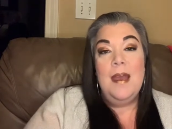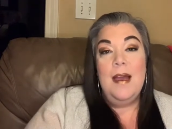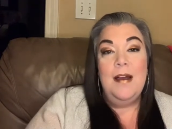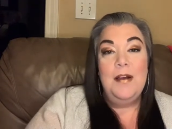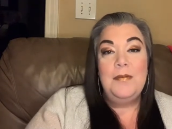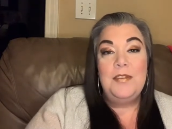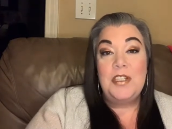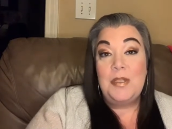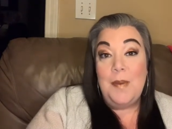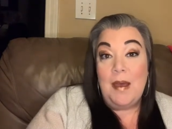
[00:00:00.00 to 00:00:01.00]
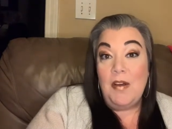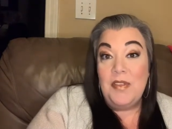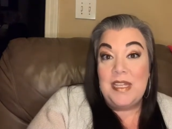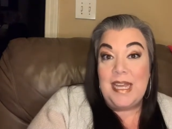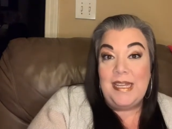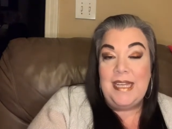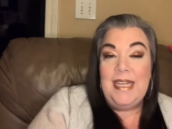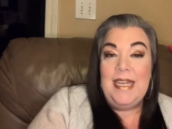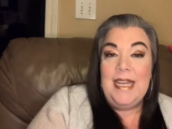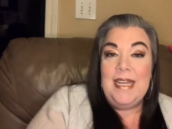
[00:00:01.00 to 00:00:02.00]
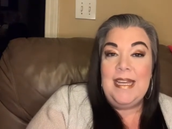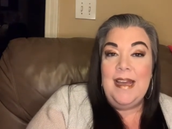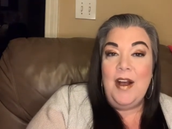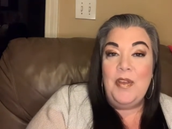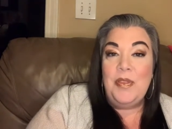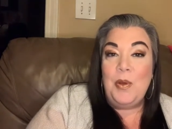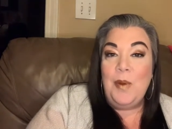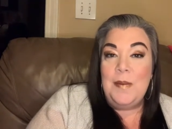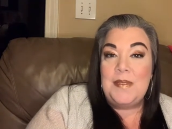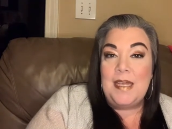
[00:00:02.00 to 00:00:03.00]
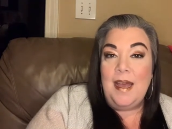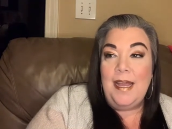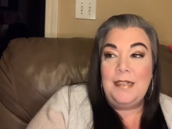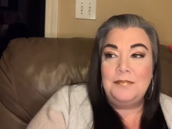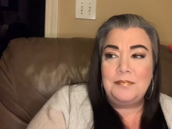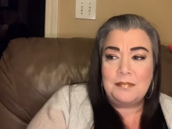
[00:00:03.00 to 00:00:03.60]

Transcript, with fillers: um, just about on the daily. On their website,